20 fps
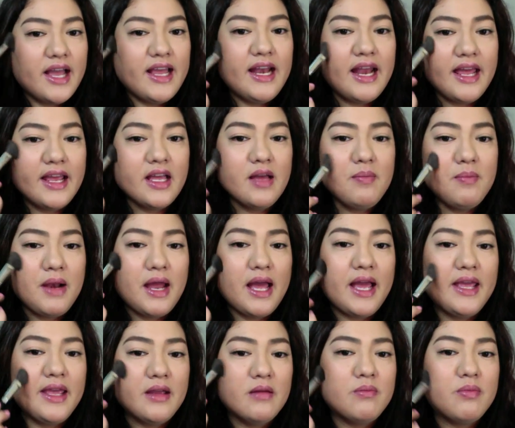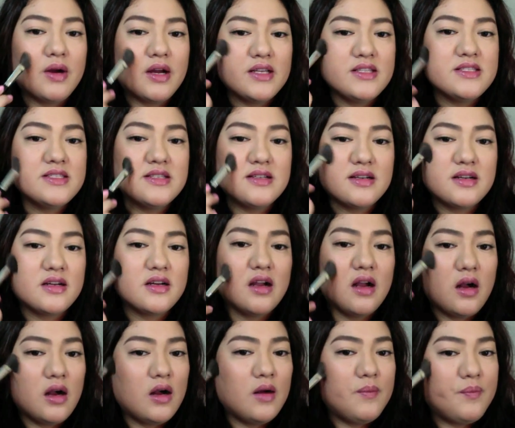I like applying bronzer
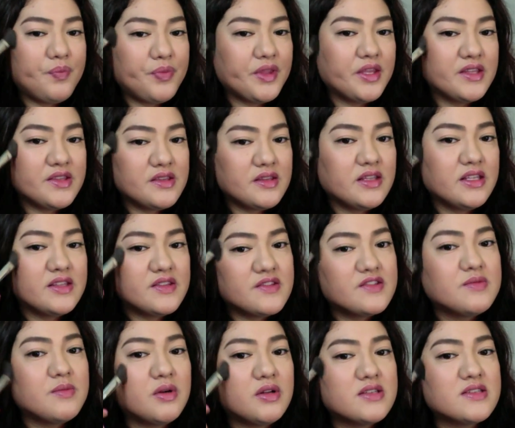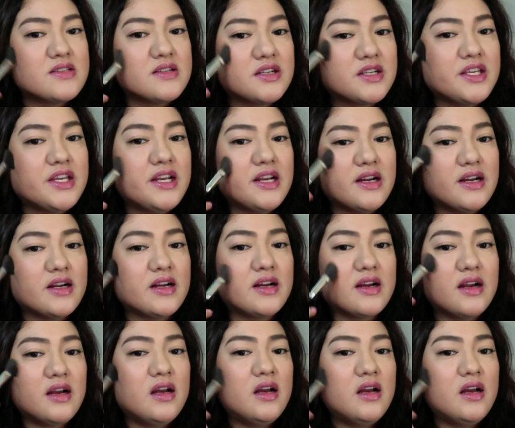in small circular